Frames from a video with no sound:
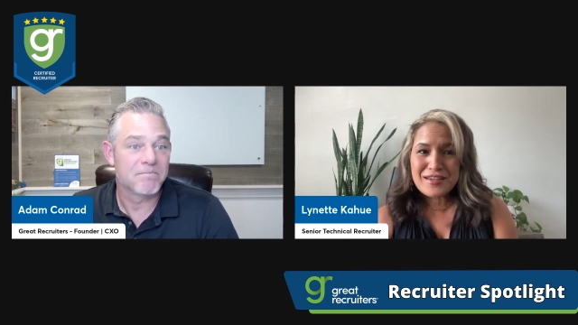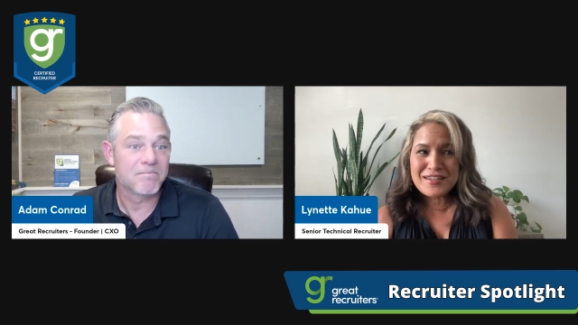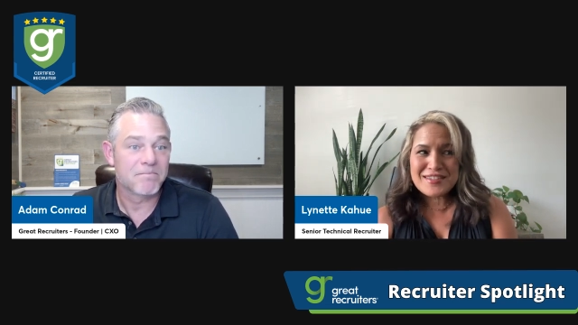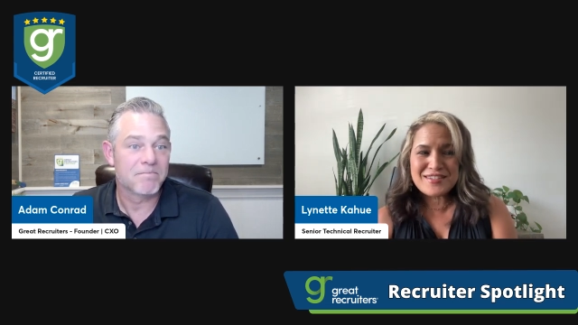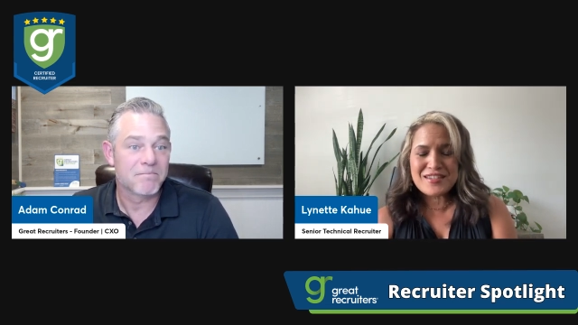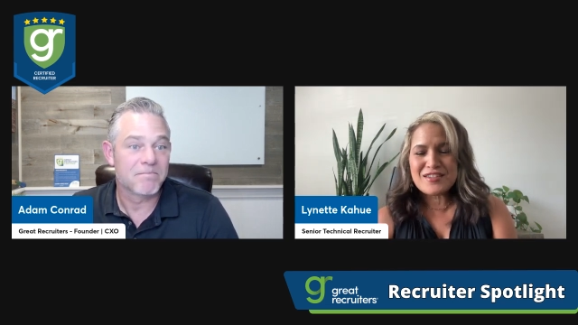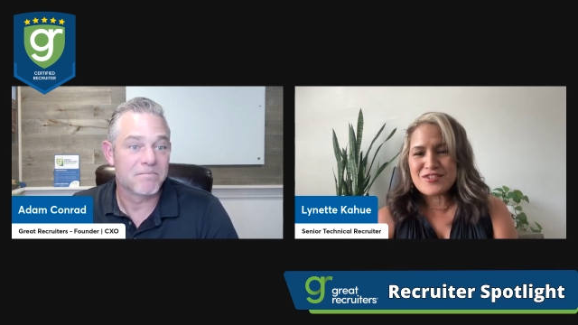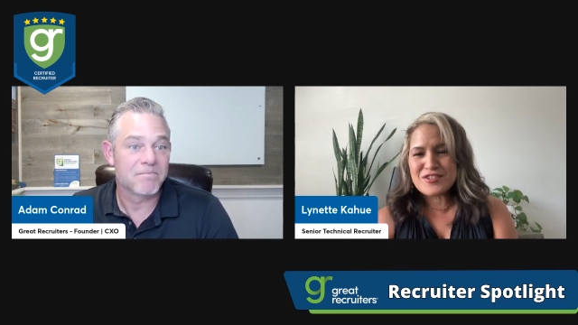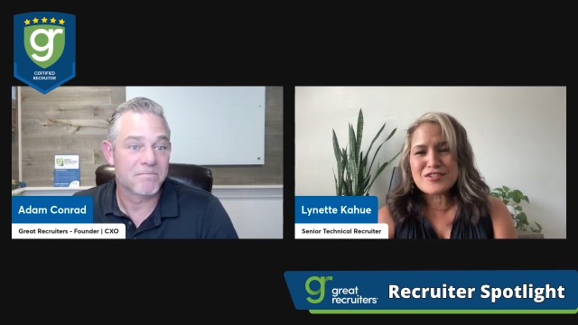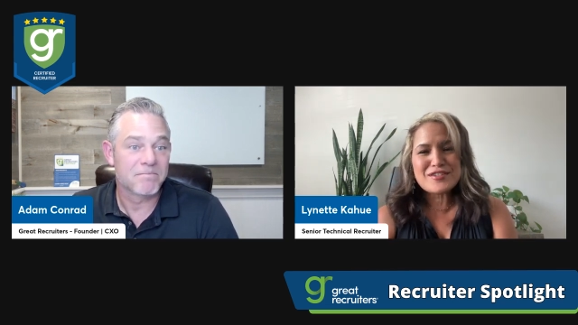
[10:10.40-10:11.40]
Speaker 1: it's
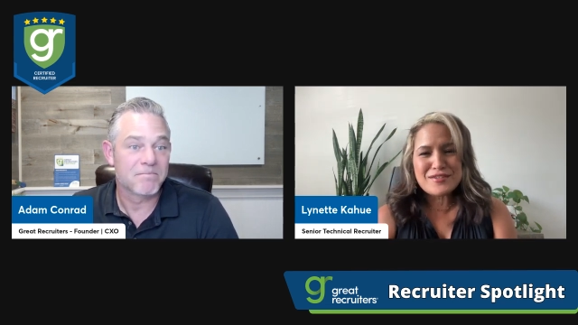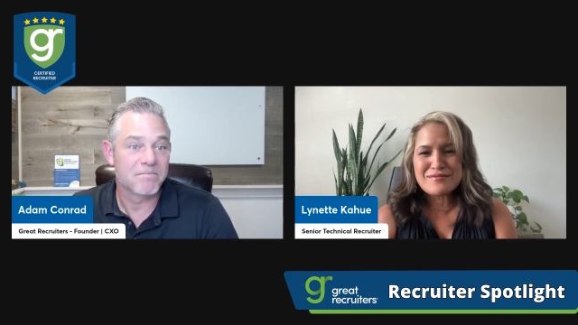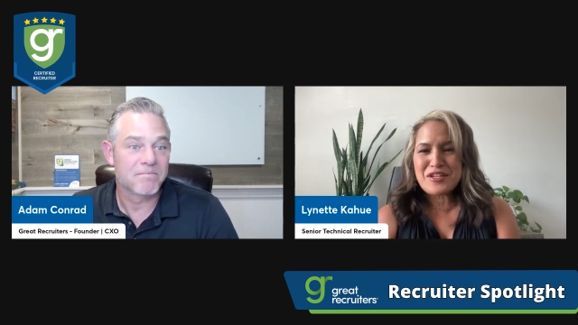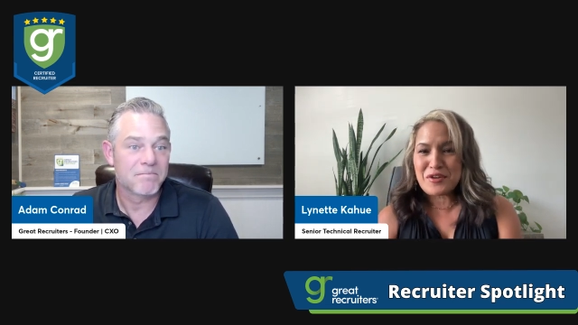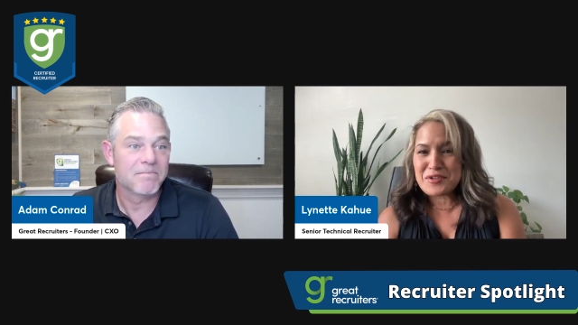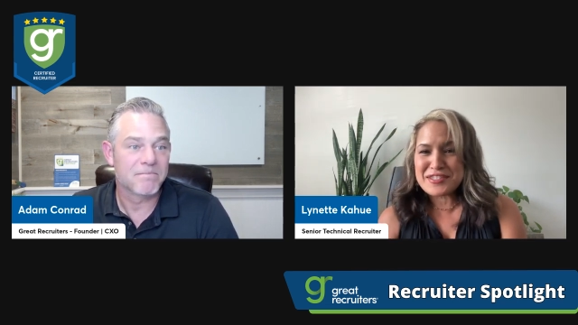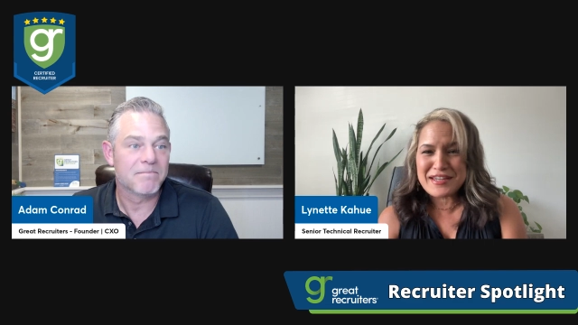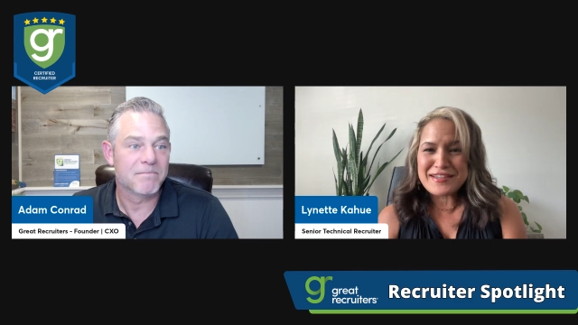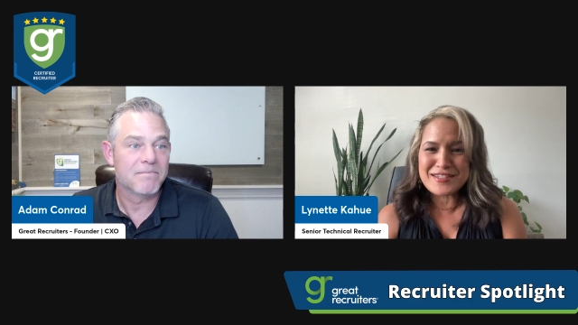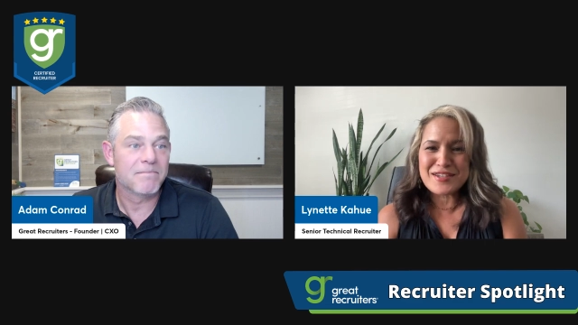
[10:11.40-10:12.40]
it's just you know it's
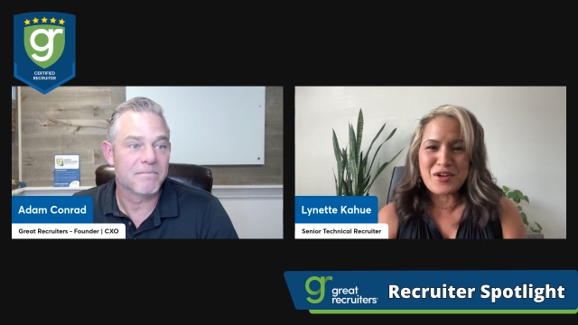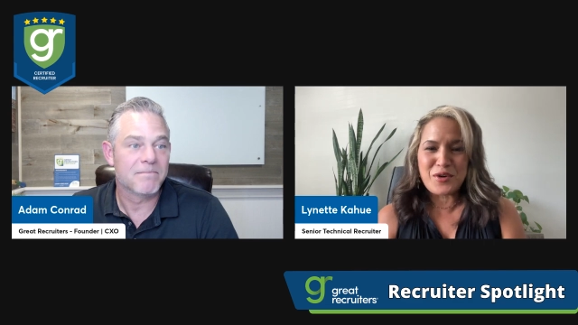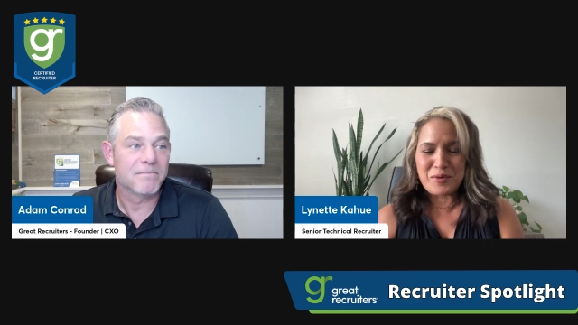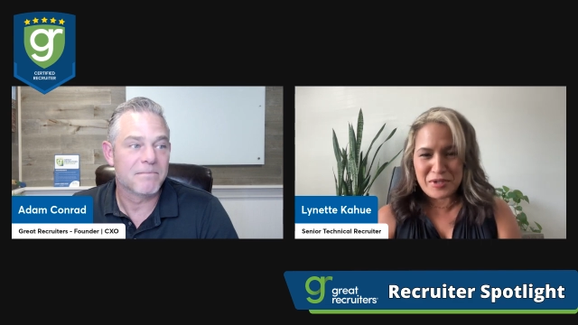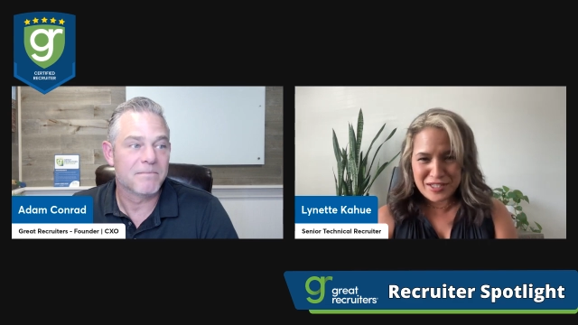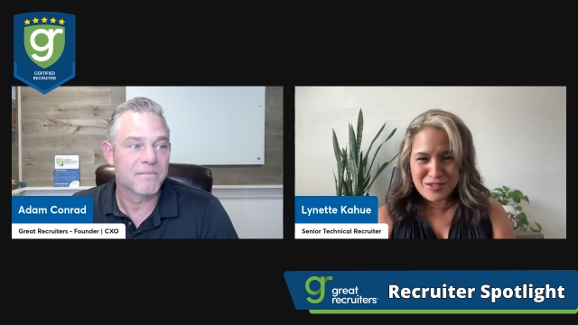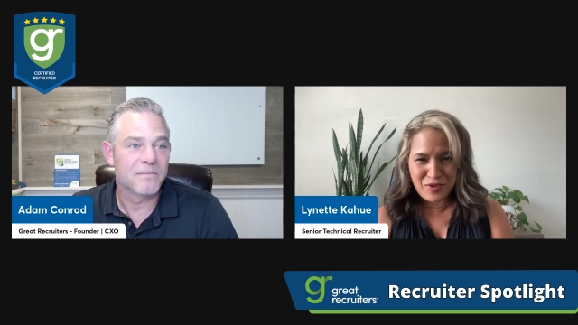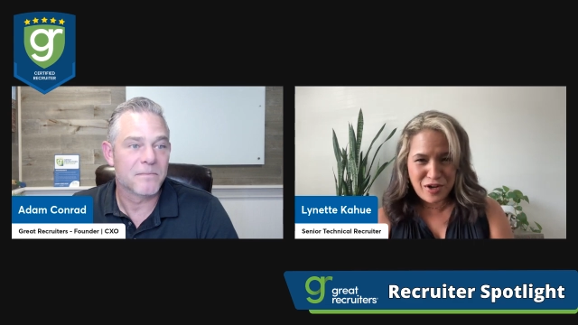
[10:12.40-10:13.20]
nice to know but it's very,